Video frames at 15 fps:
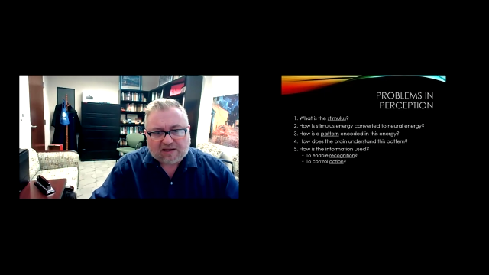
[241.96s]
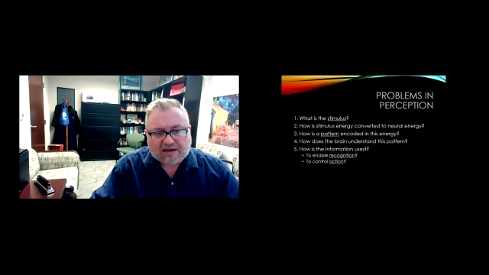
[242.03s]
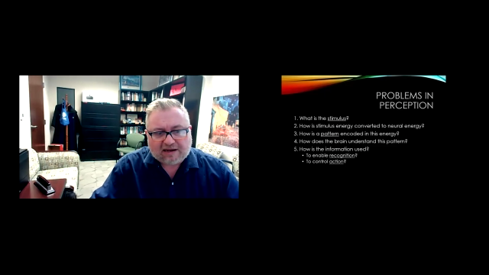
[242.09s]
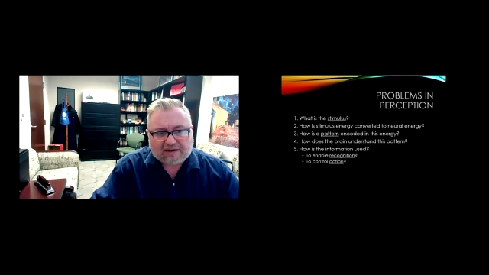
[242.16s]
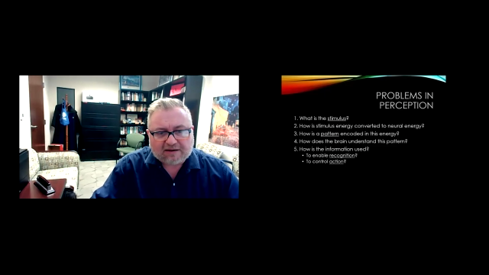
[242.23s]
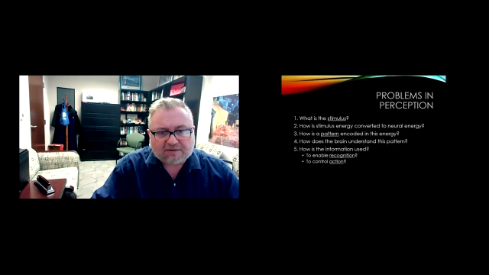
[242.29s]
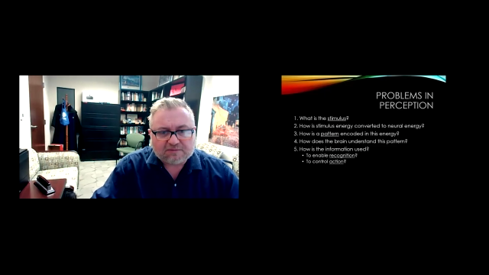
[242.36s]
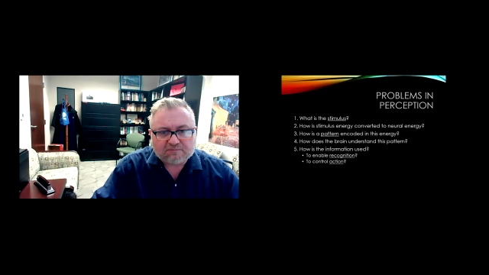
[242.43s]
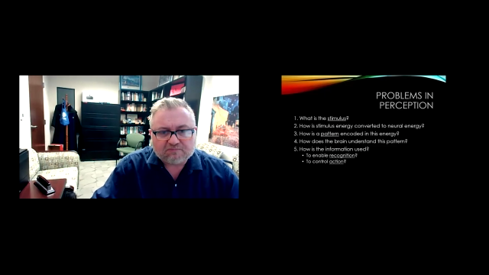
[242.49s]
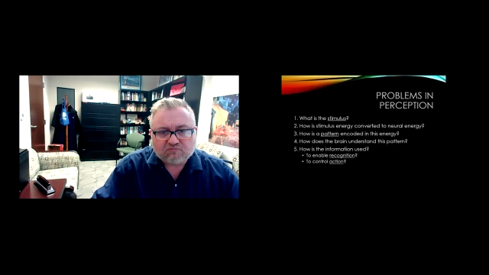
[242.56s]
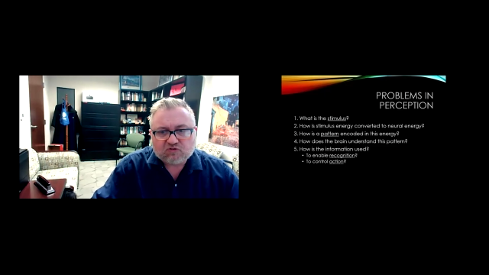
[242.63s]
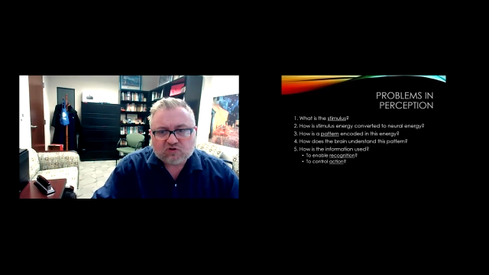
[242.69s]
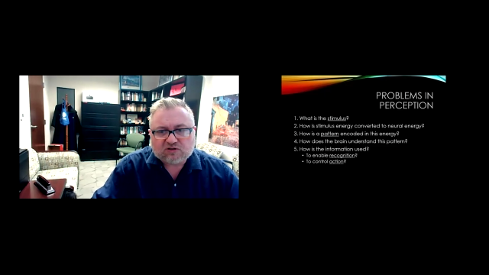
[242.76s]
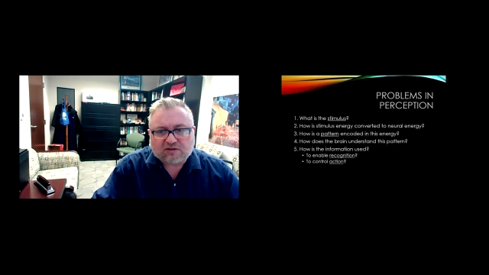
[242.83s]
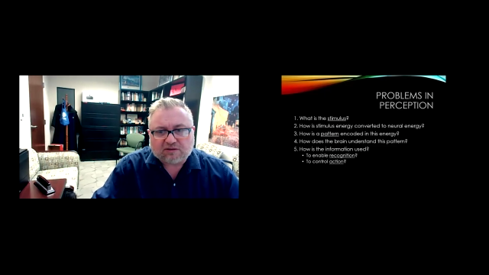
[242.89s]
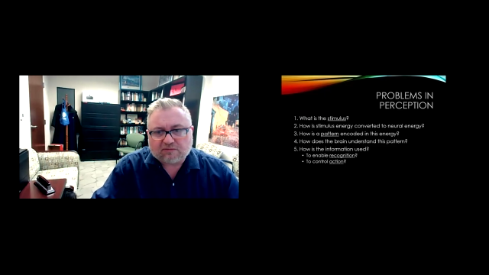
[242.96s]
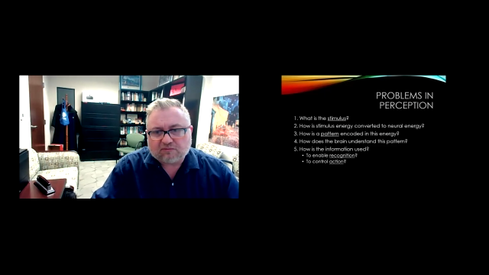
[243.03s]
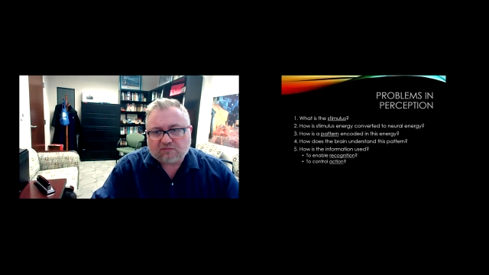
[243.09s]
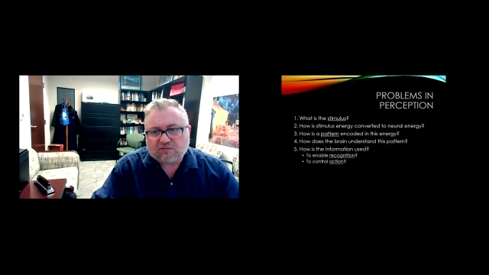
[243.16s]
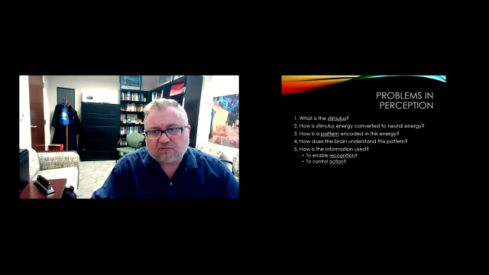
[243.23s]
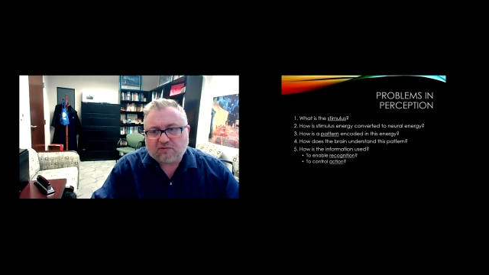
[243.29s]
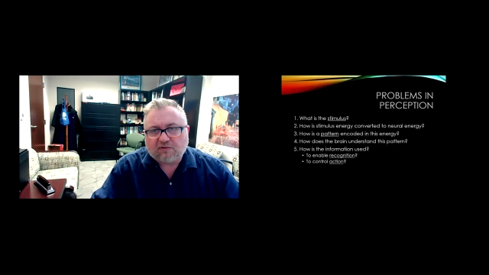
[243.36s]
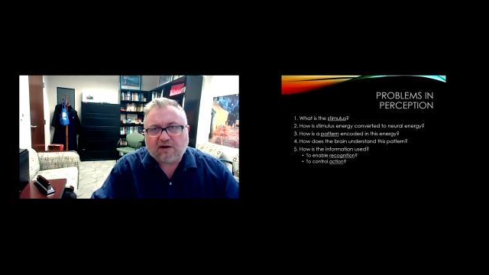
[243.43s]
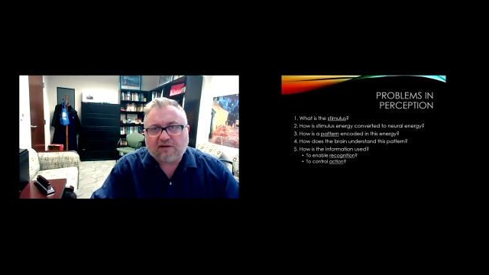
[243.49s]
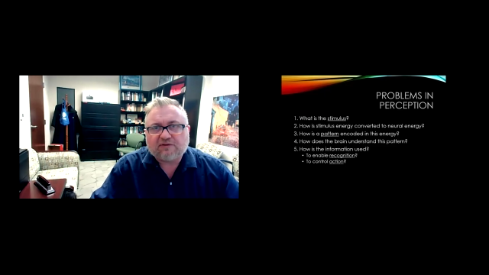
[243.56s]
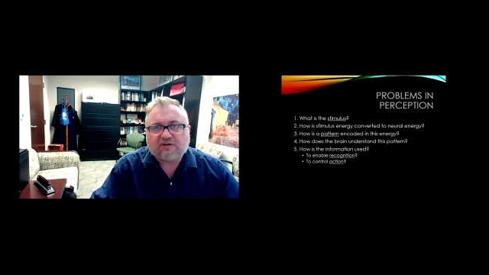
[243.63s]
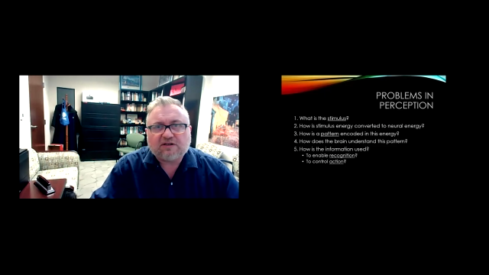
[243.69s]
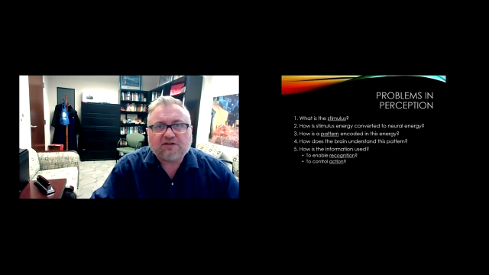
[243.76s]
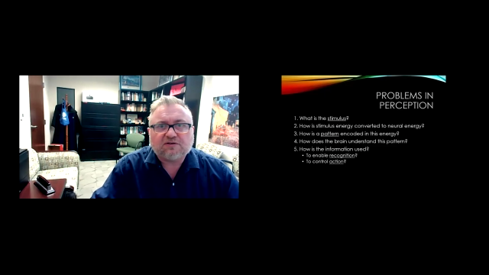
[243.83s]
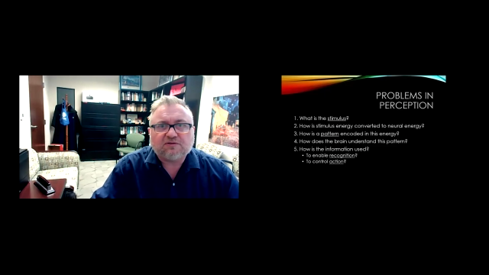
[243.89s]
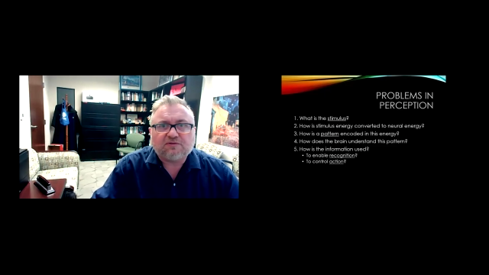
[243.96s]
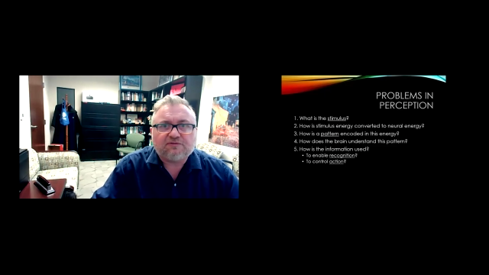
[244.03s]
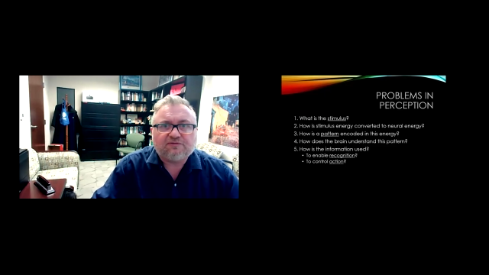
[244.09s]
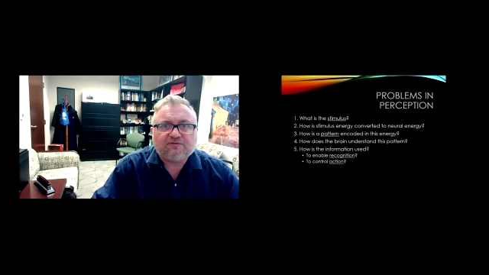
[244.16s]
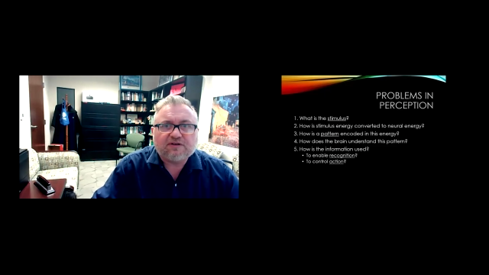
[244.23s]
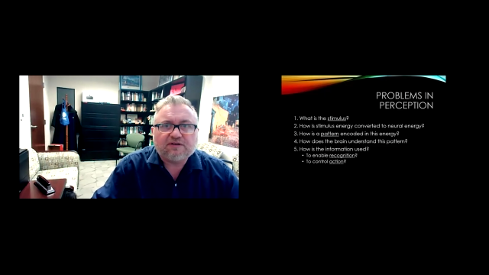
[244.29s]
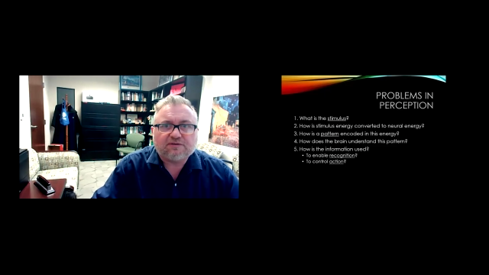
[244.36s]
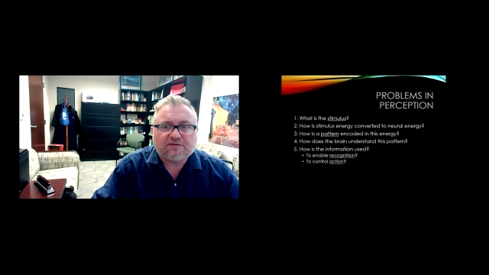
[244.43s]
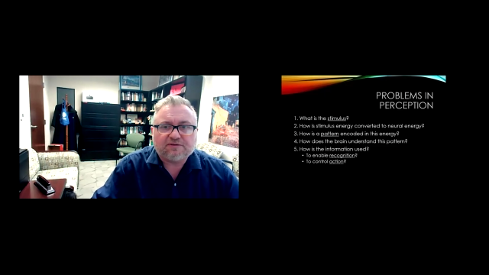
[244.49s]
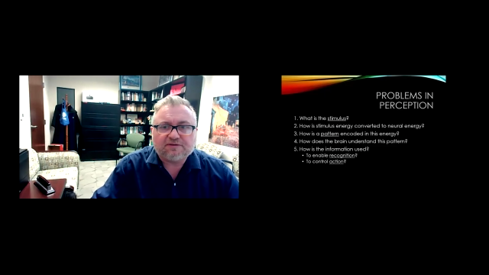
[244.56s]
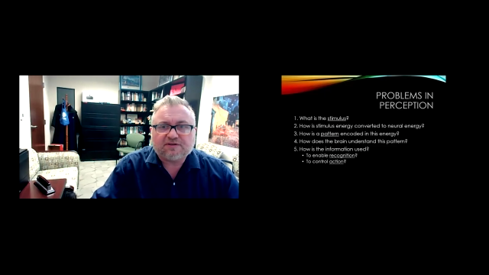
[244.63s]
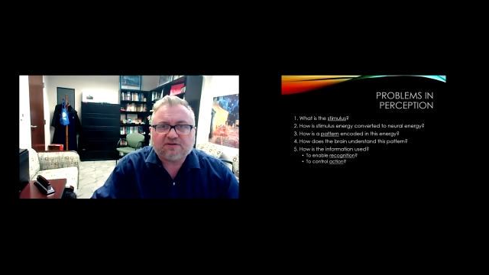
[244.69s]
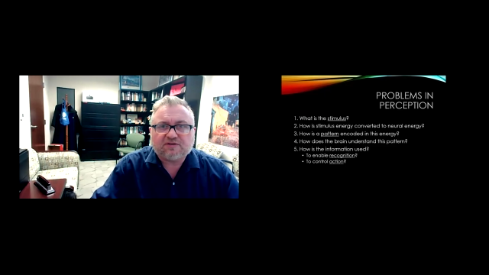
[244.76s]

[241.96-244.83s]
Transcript: atoms and gravitational fields